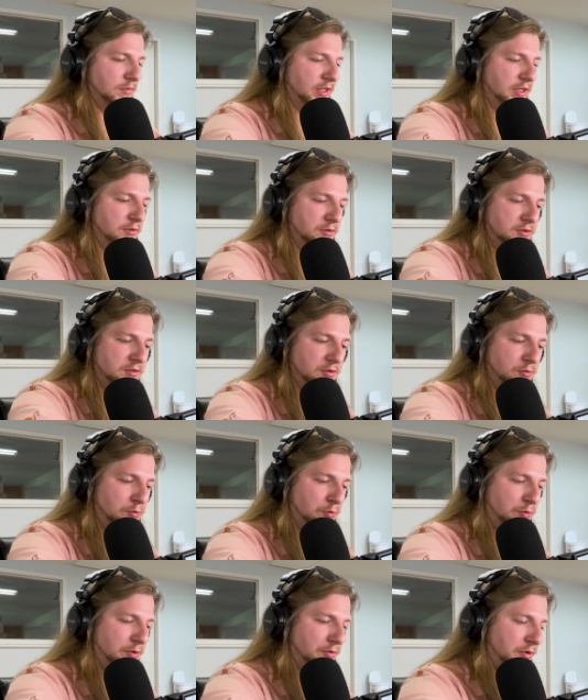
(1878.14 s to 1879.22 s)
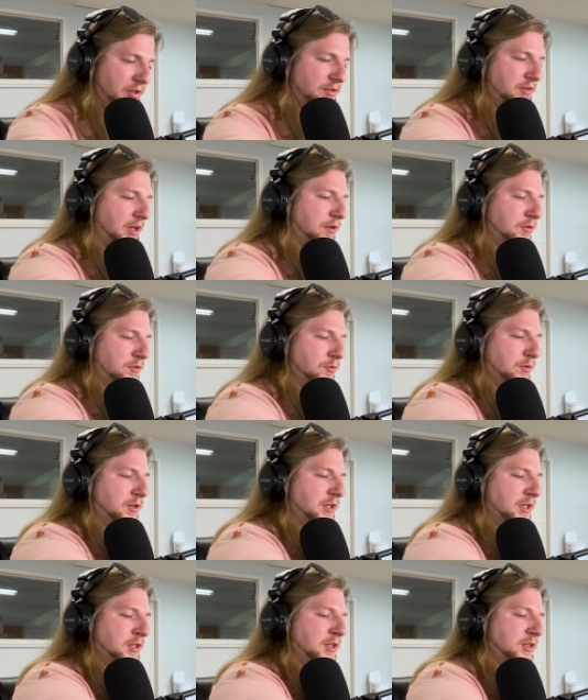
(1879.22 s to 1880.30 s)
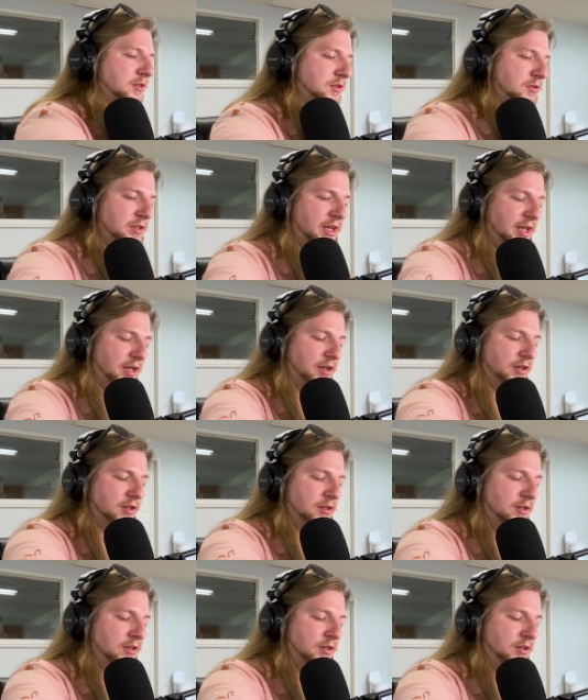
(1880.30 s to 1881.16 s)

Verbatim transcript: It was a risk I was willing to take.